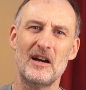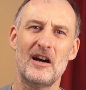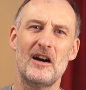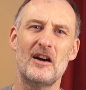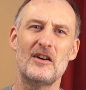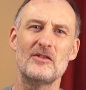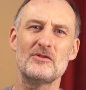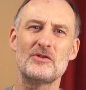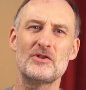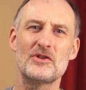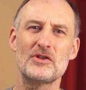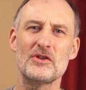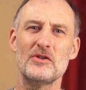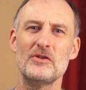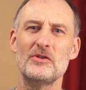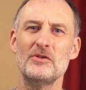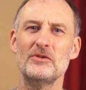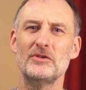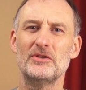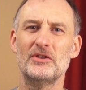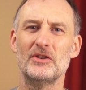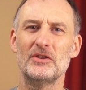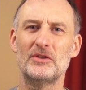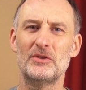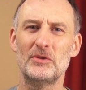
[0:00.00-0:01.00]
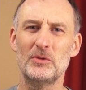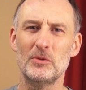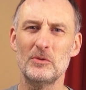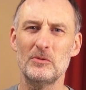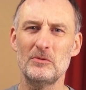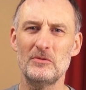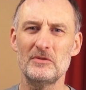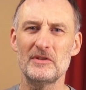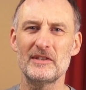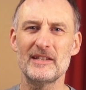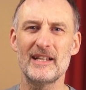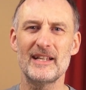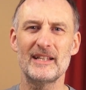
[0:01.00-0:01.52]
I'll show you the
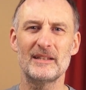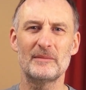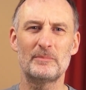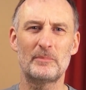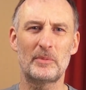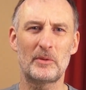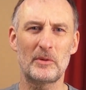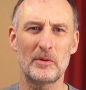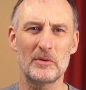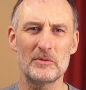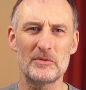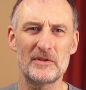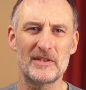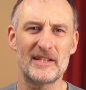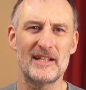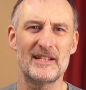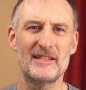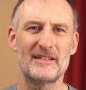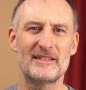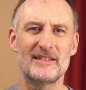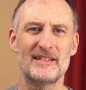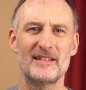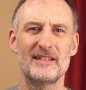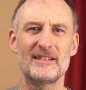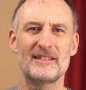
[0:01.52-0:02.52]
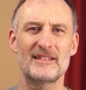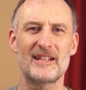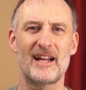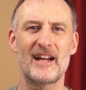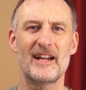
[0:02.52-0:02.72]
tools and processes